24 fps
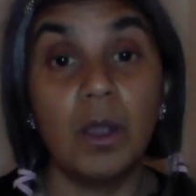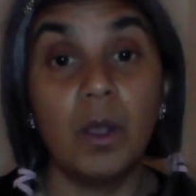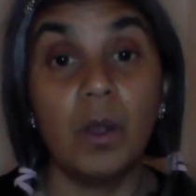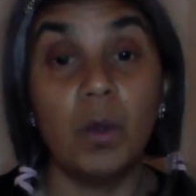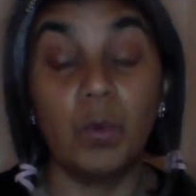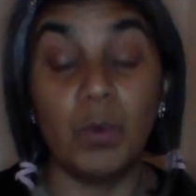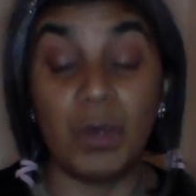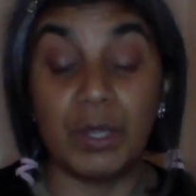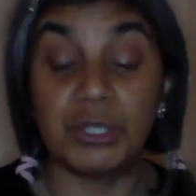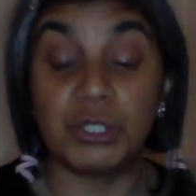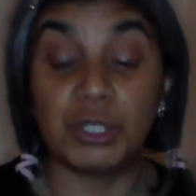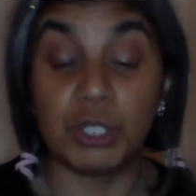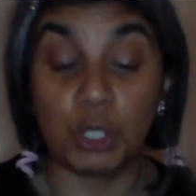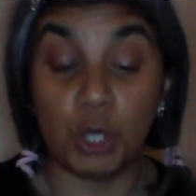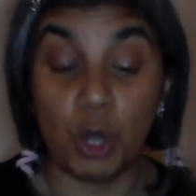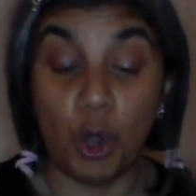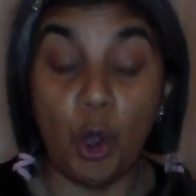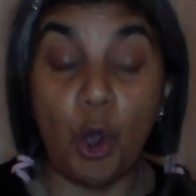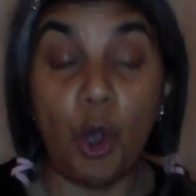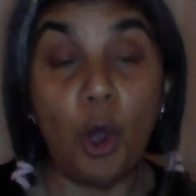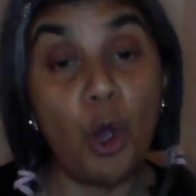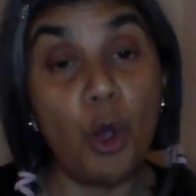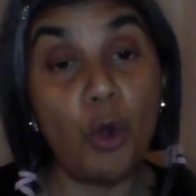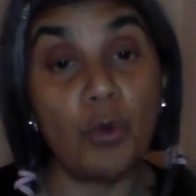with
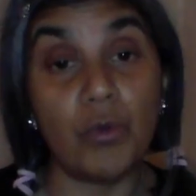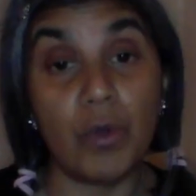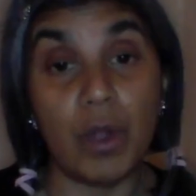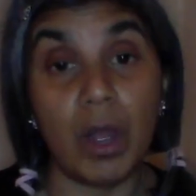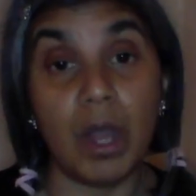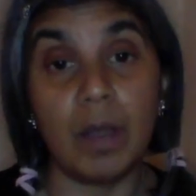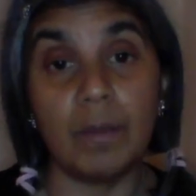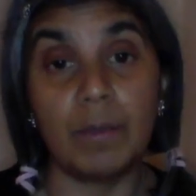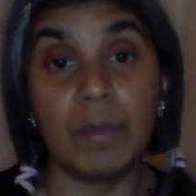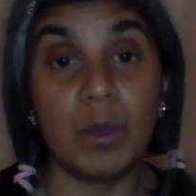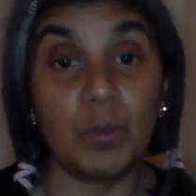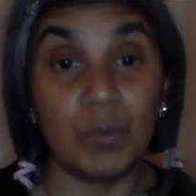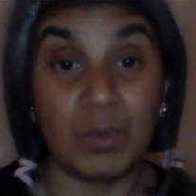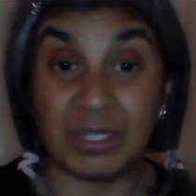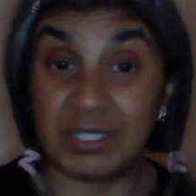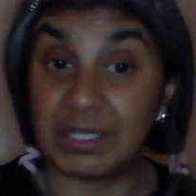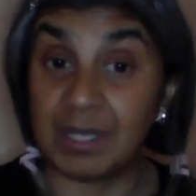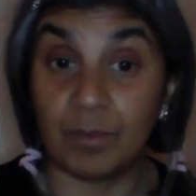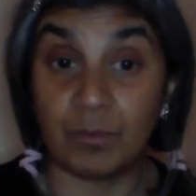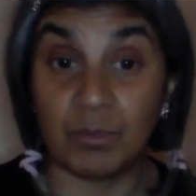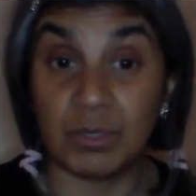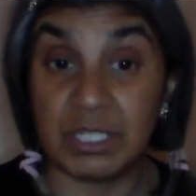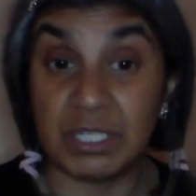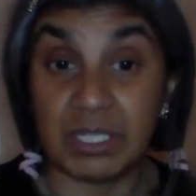decorum and with
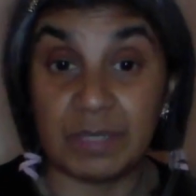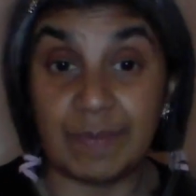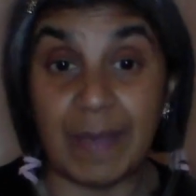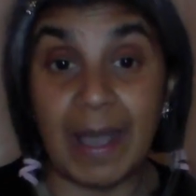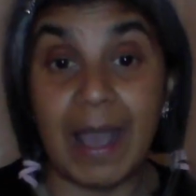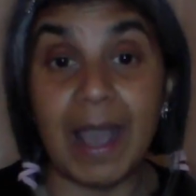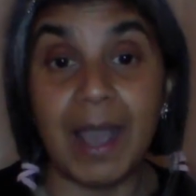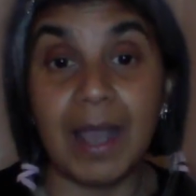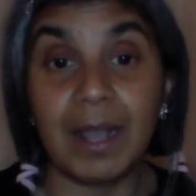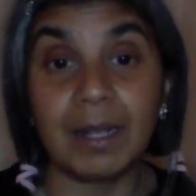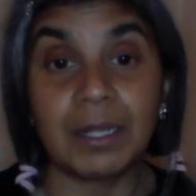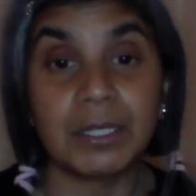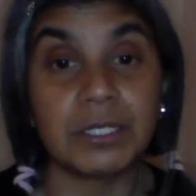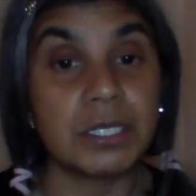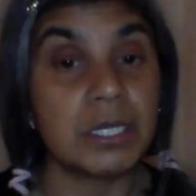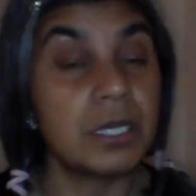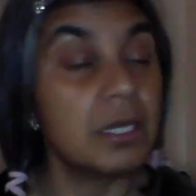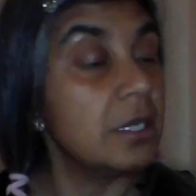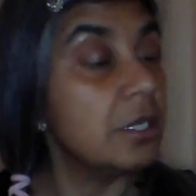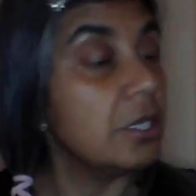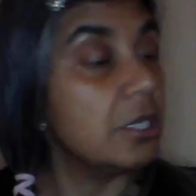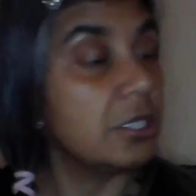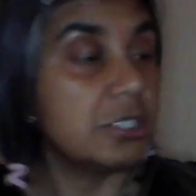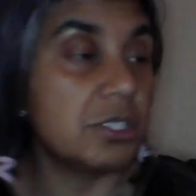some respect.
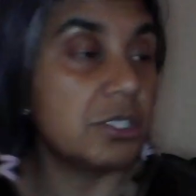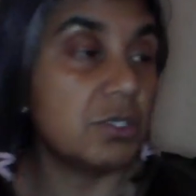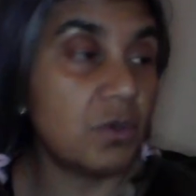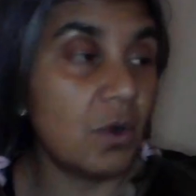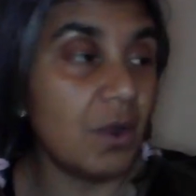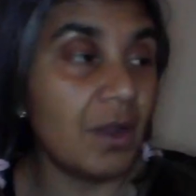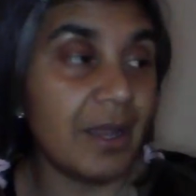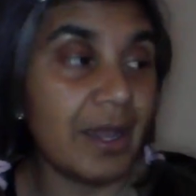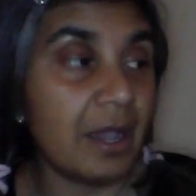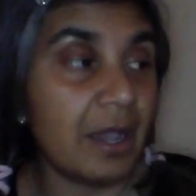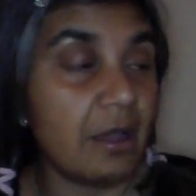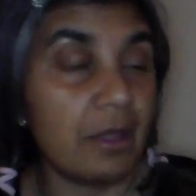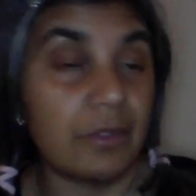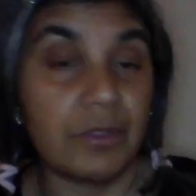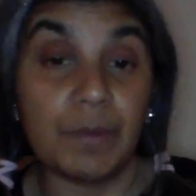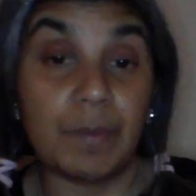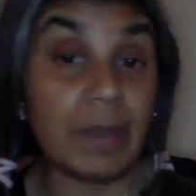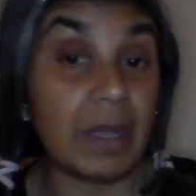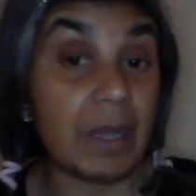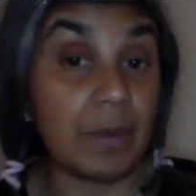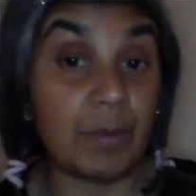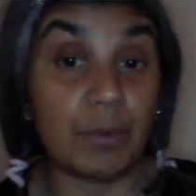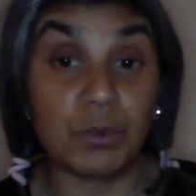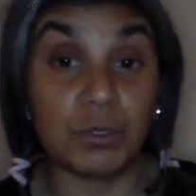Do not let other
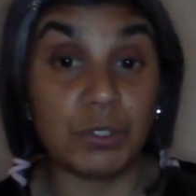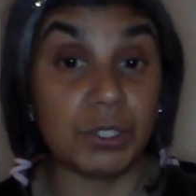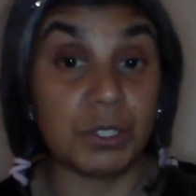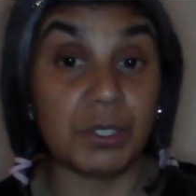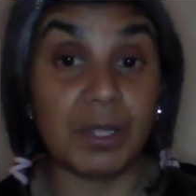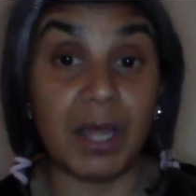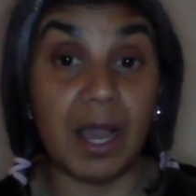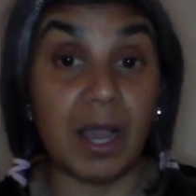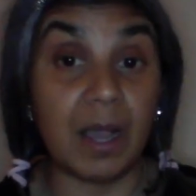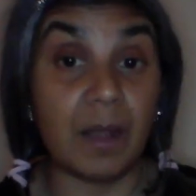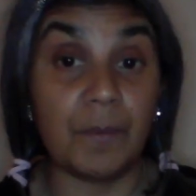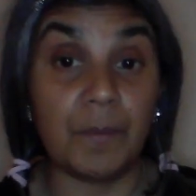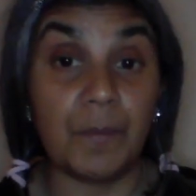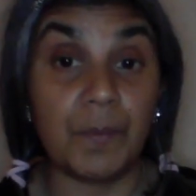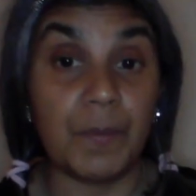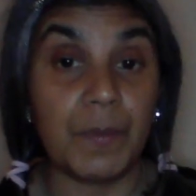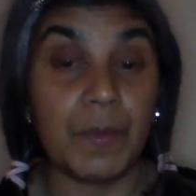people do that.